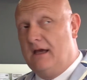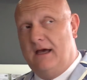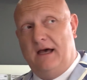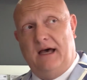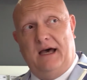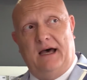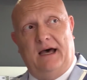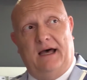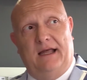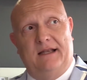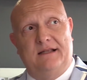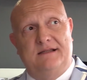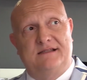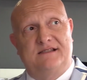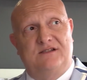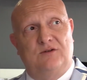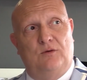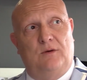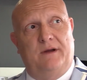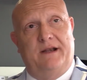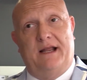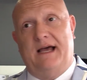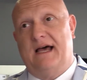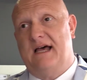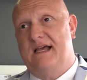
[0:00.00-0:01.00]
And
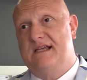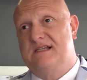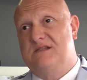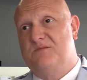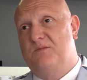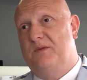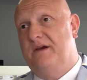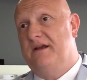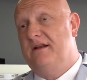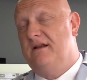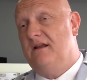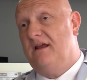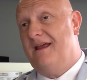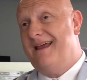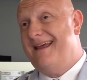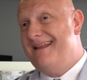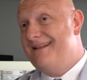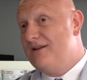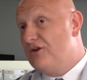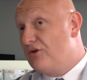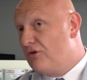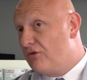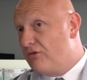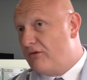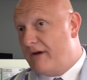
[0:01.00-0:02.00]
so it has been
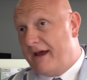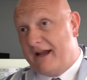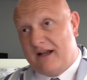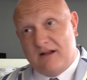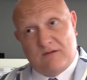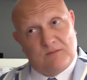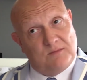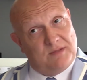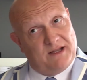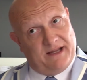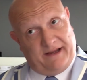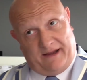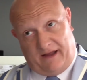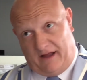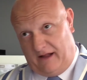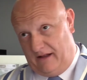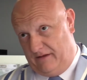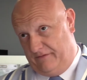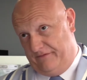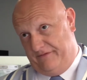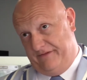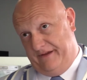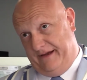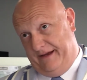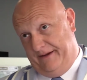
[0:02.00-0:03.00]
incredibly
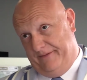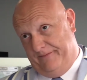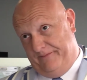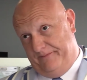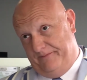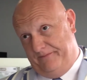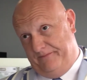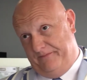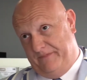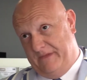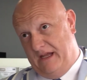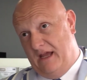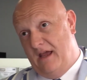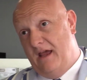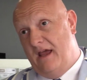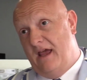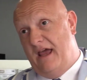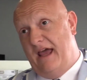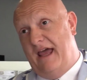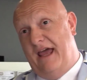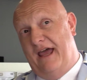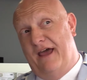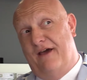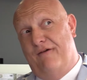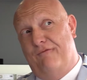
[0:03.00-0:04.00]
healthy
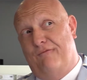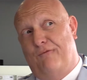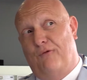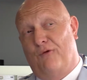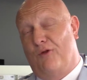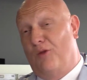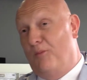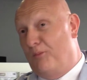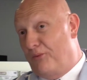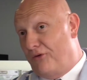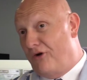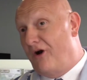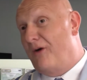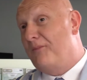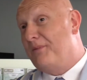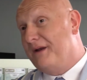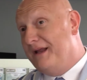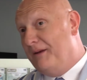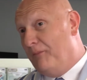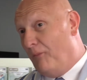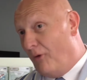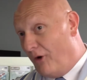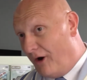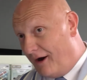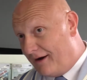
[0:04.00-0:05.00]
for the property
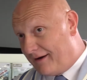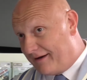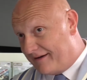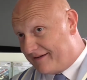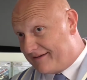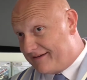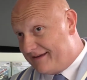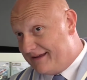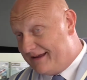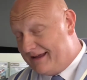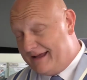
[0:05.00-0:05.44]
market